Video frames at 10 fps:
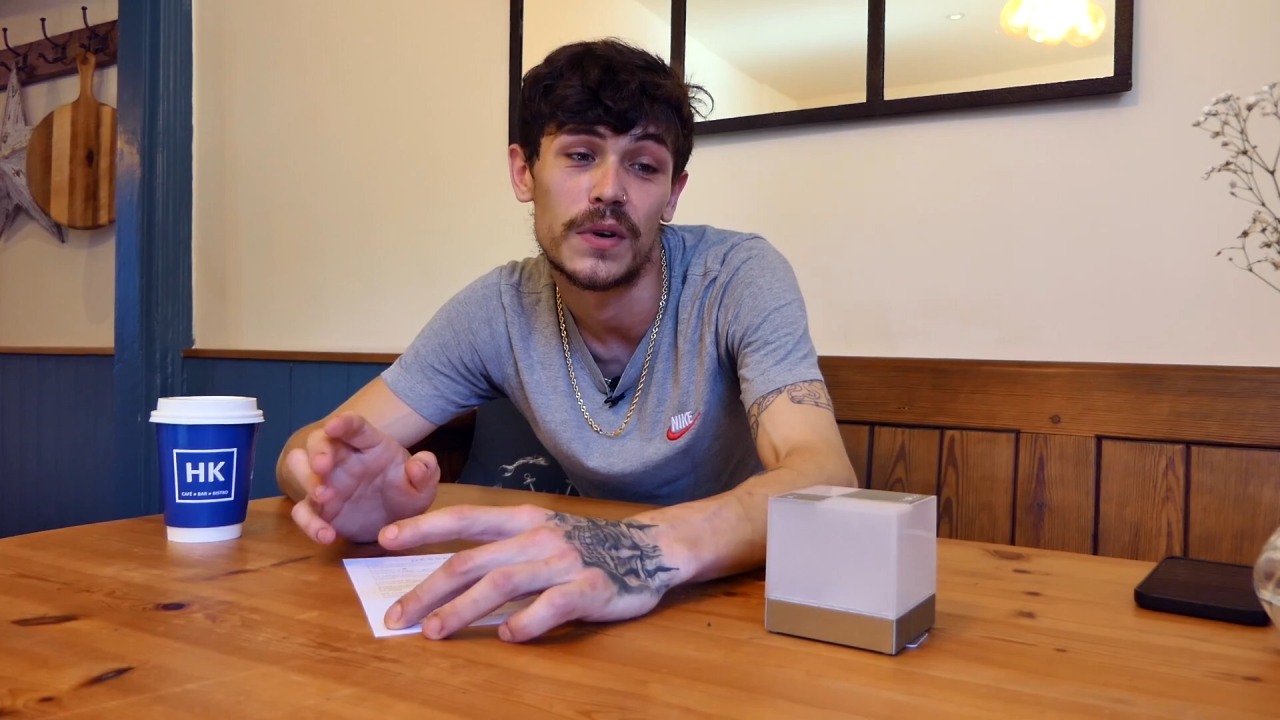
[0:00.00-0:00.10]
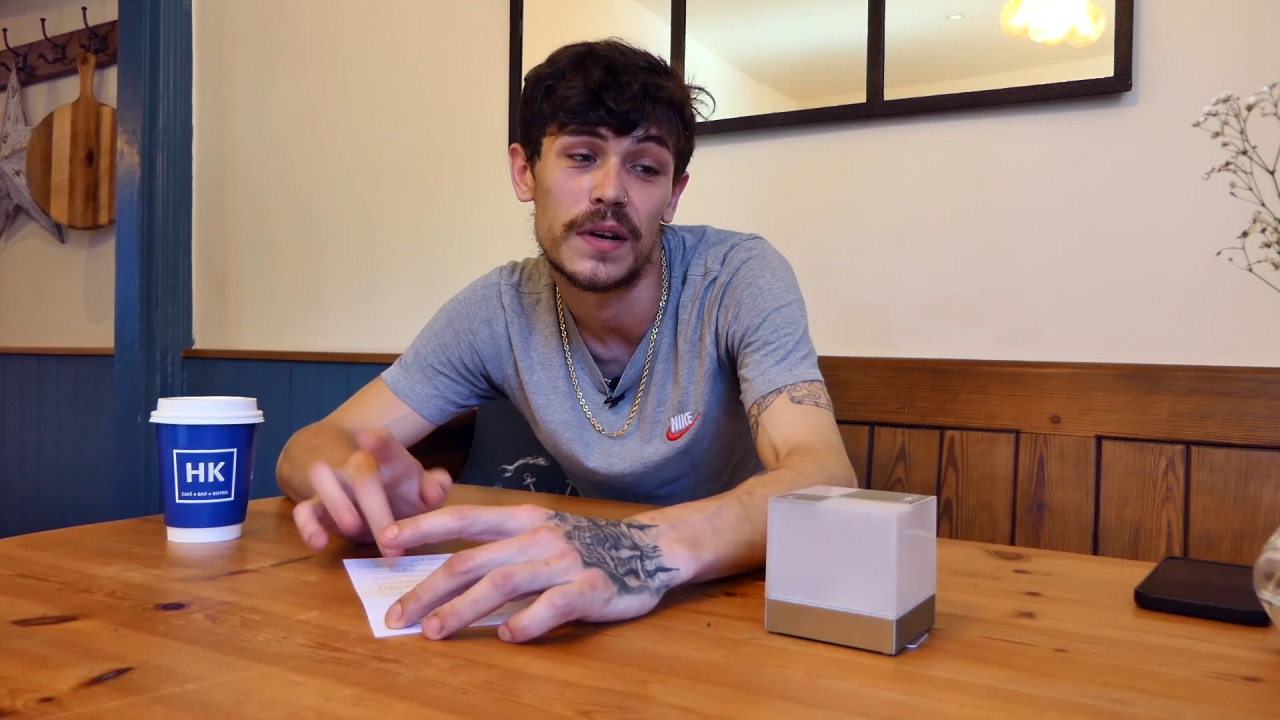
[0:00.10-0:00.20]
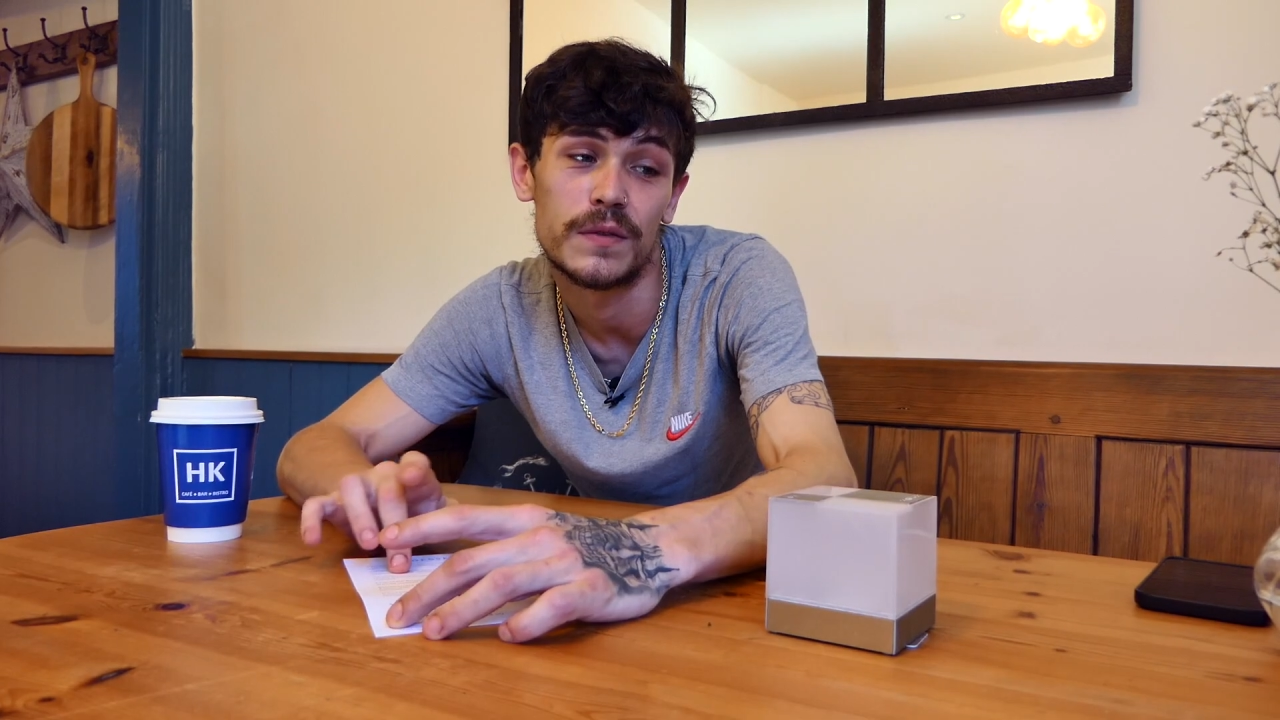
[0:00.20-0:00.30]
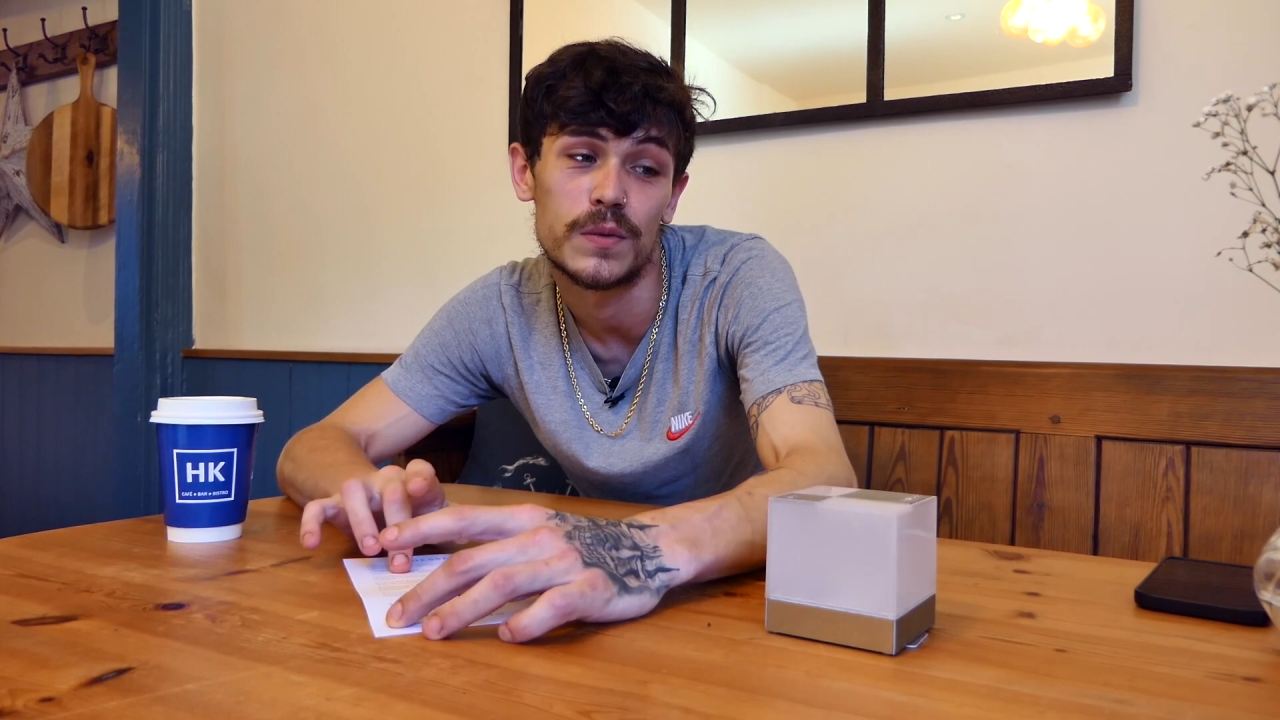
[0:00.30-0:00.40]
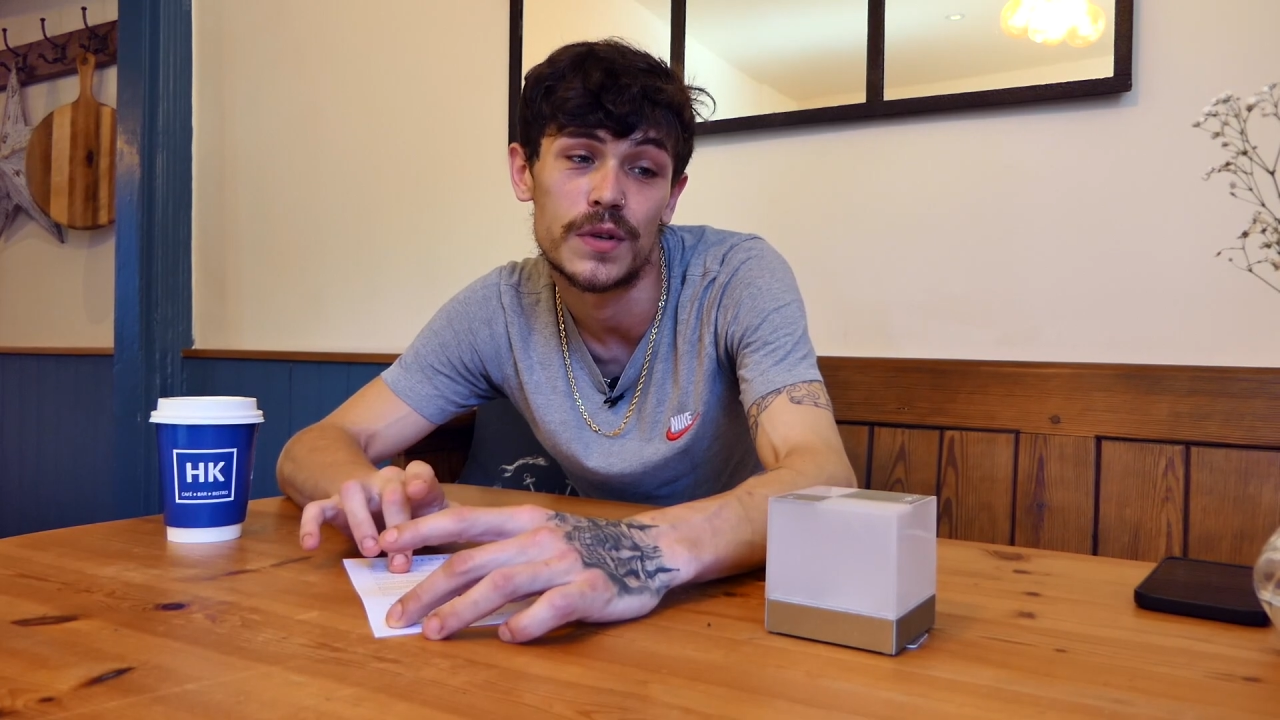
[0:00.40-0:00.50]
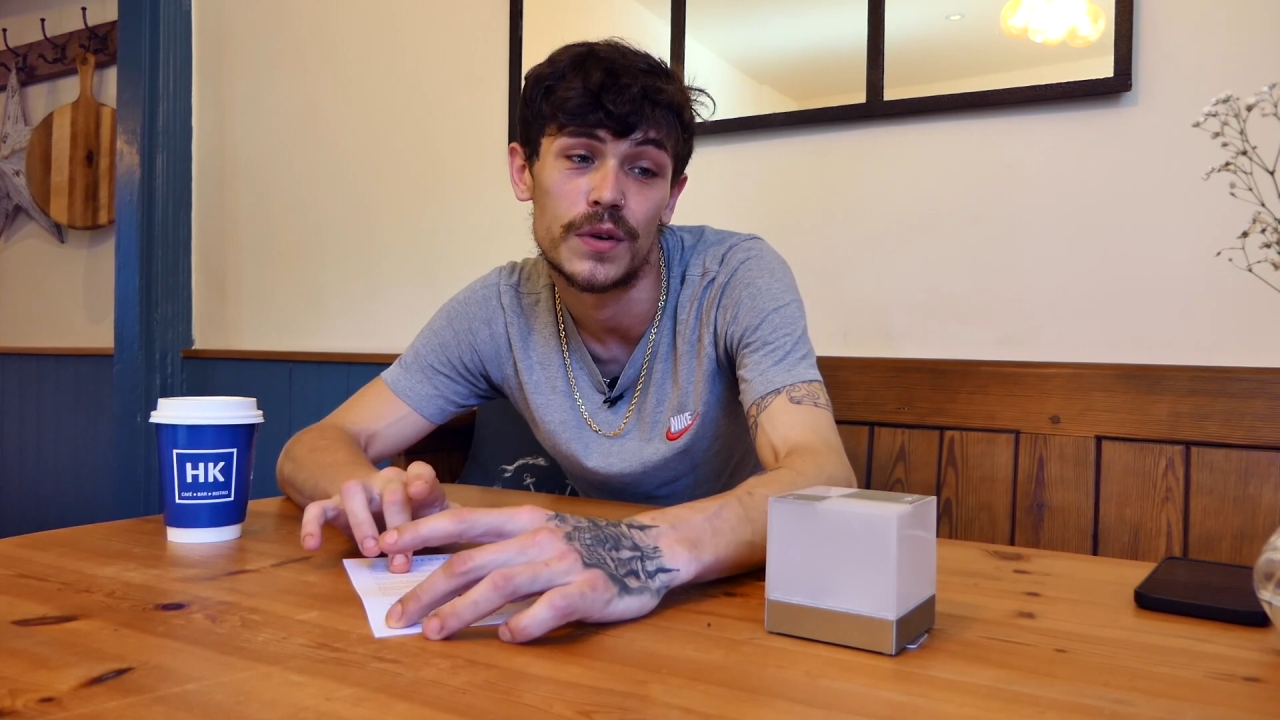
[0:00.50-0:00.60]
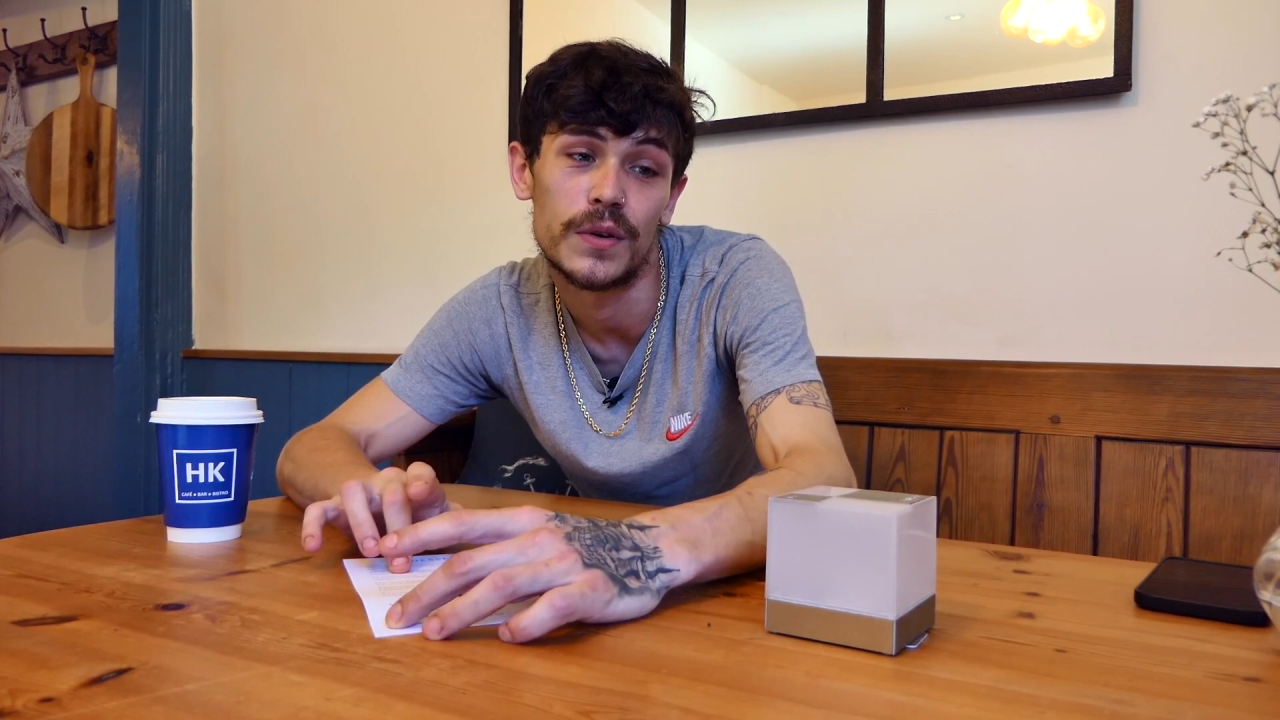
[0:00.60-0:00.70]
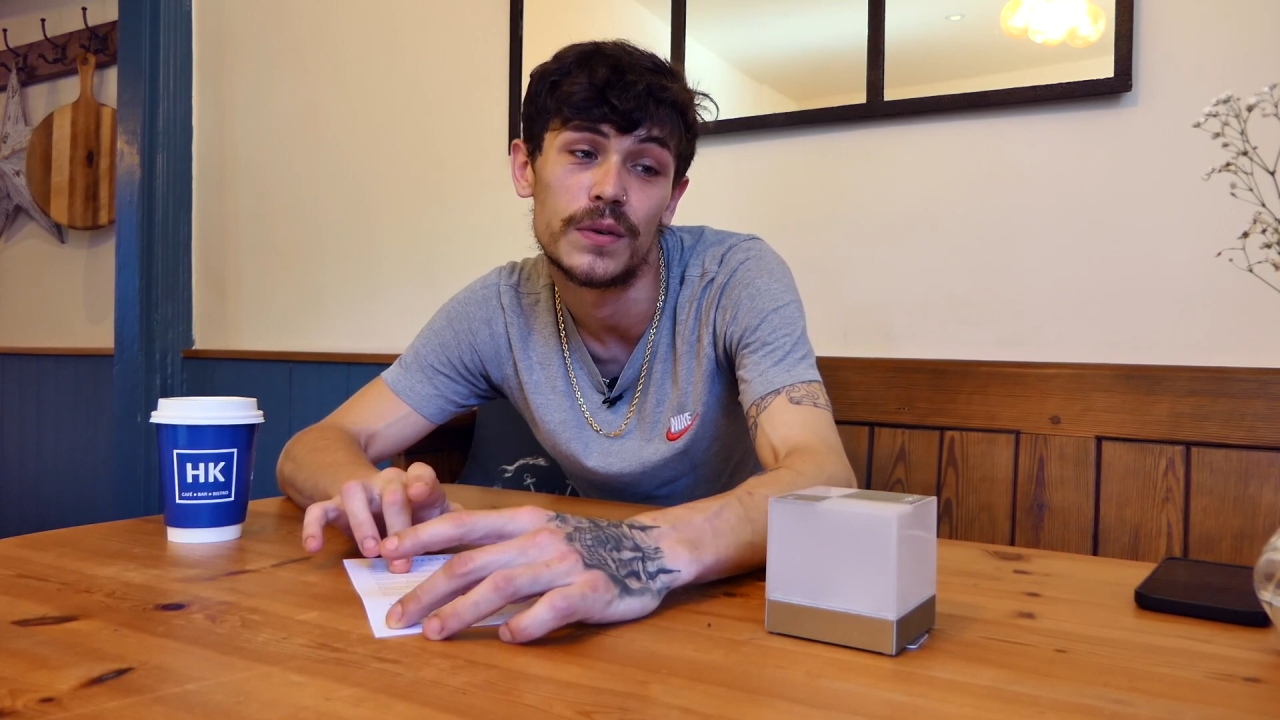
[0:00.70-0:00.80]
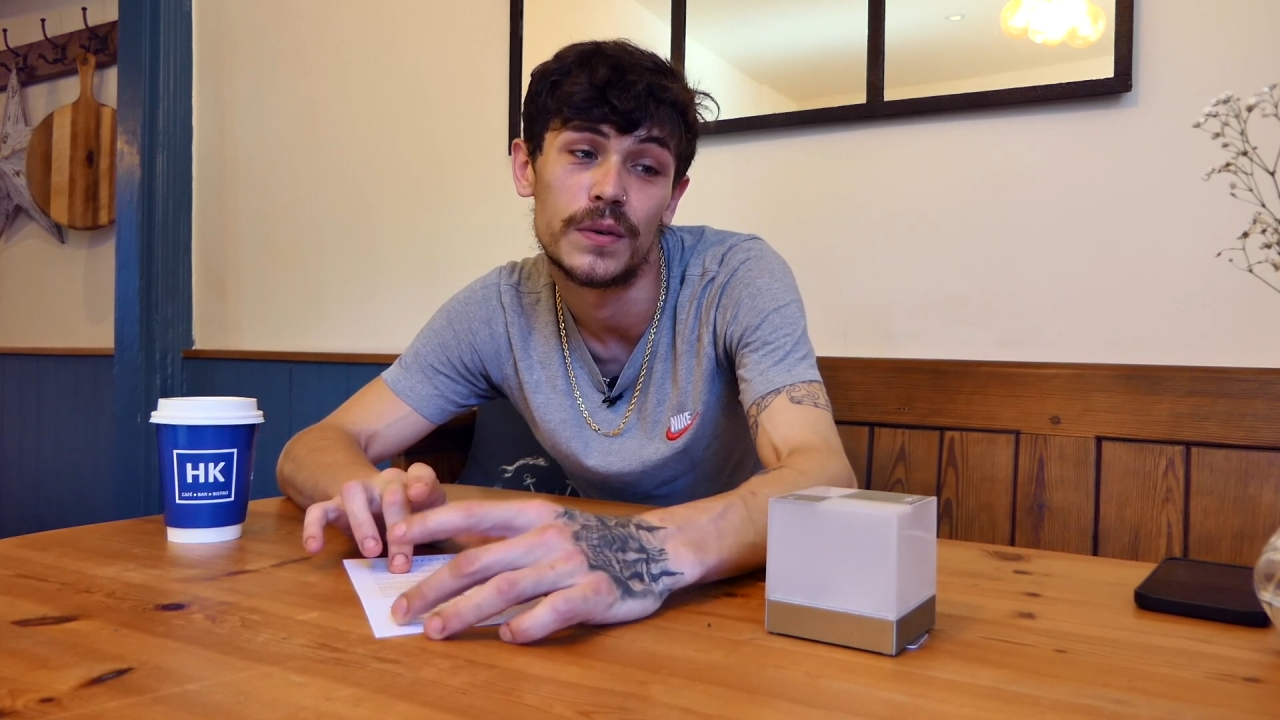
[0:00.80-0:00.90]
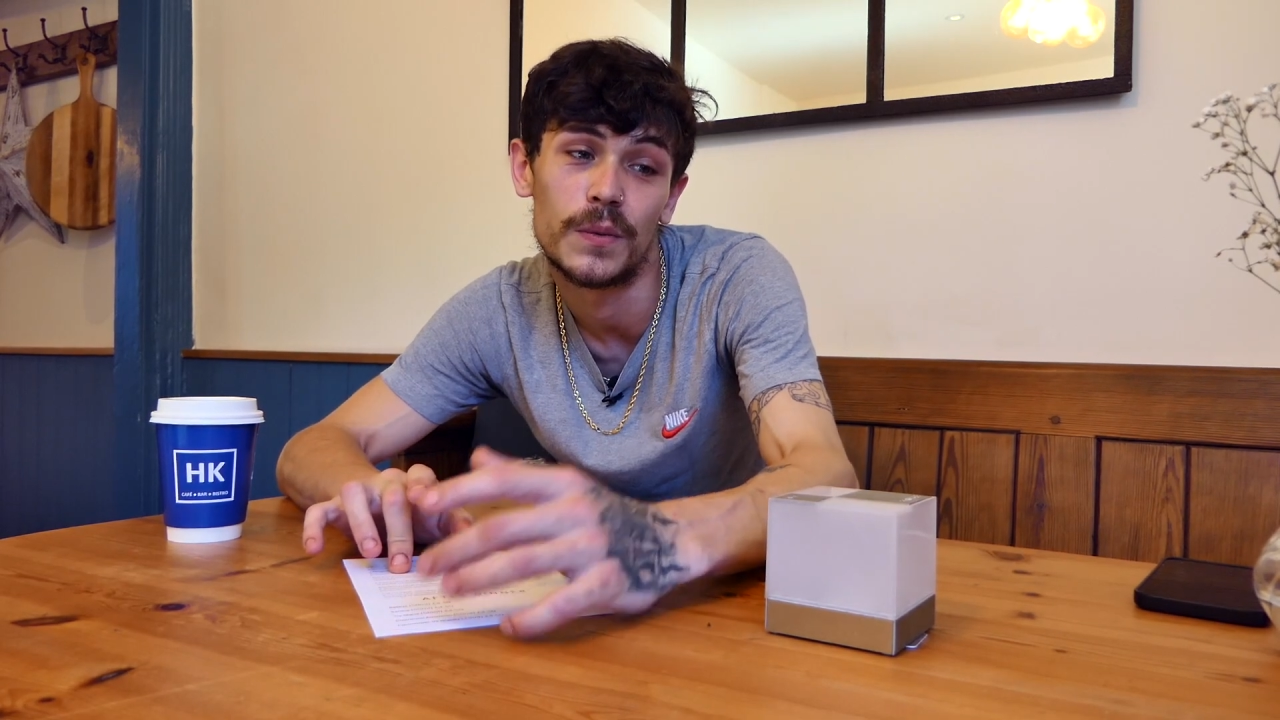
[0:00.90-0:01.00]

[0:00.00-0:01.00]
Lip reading: level 2,